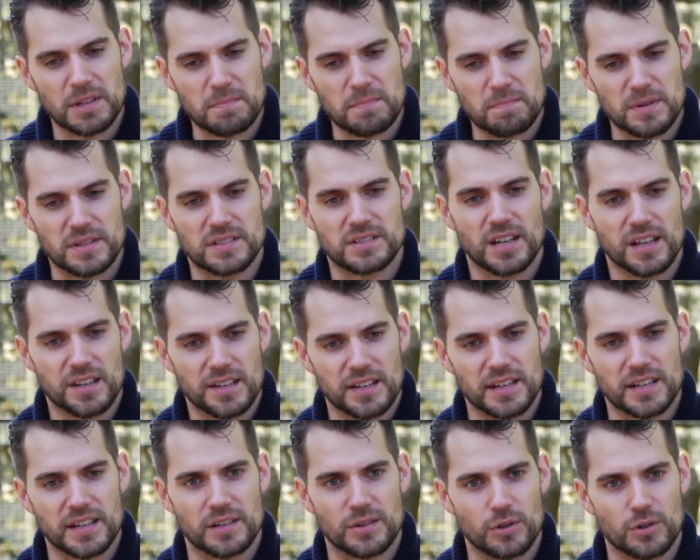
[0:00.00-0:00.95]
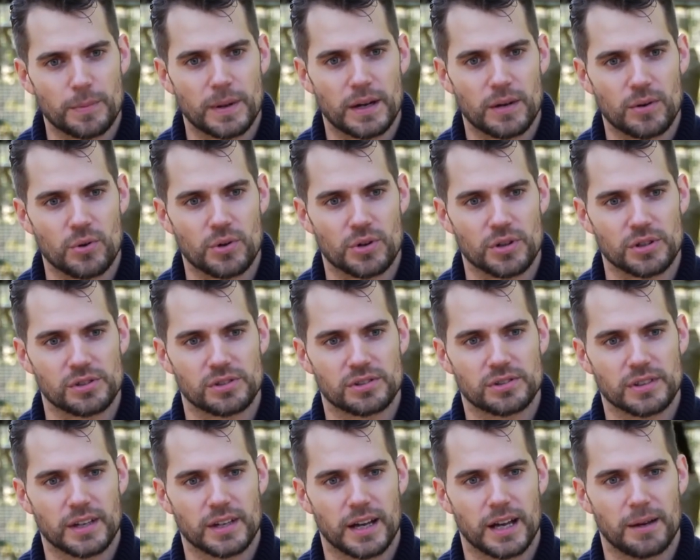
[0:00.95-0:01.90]
Cavill has an addiction to the
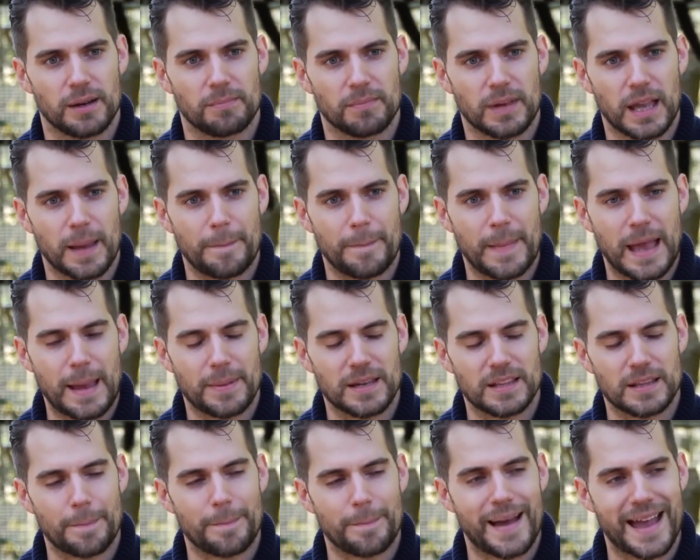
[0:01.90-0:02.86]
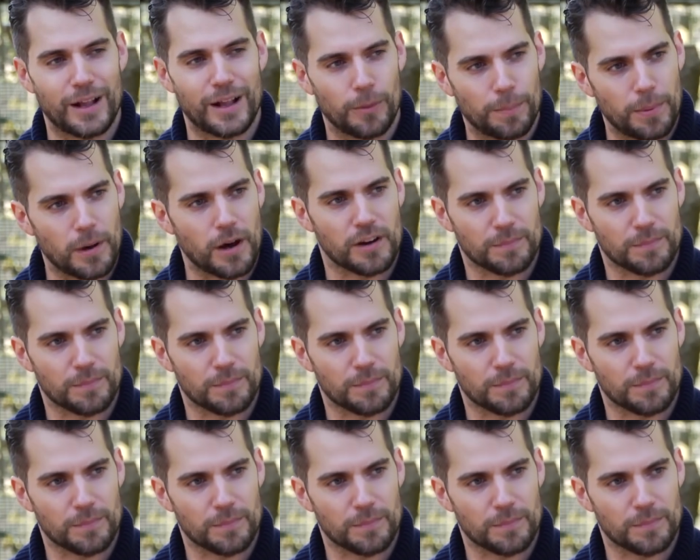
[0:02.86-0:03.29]
online PC game World of